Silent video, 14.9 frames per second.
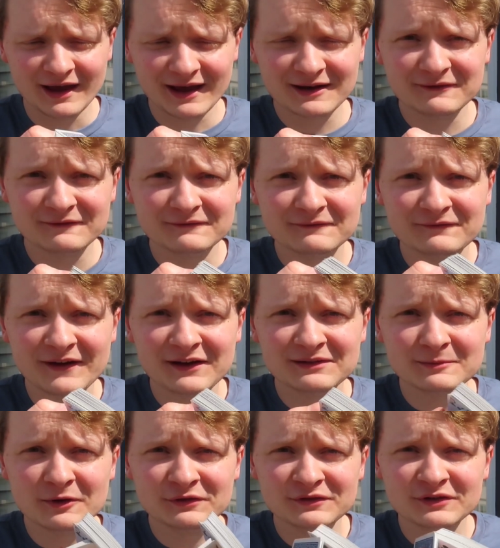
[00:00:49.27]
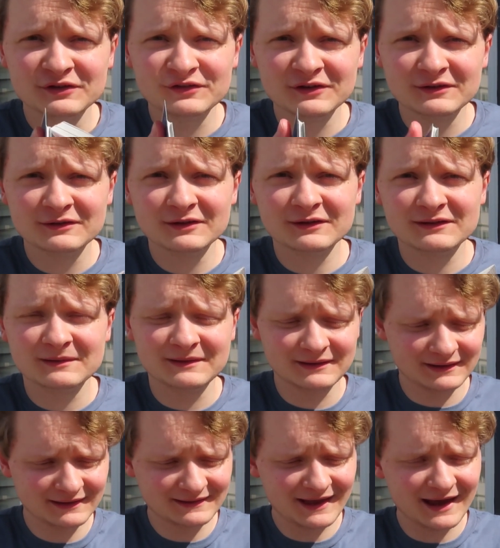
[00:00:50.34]
And in fast motion, it should look something
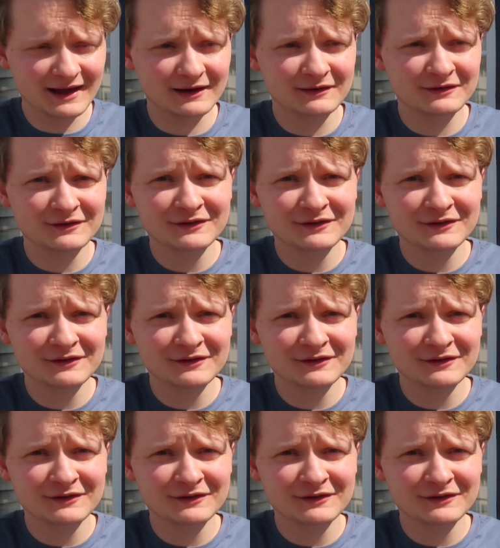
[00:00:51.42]
like that.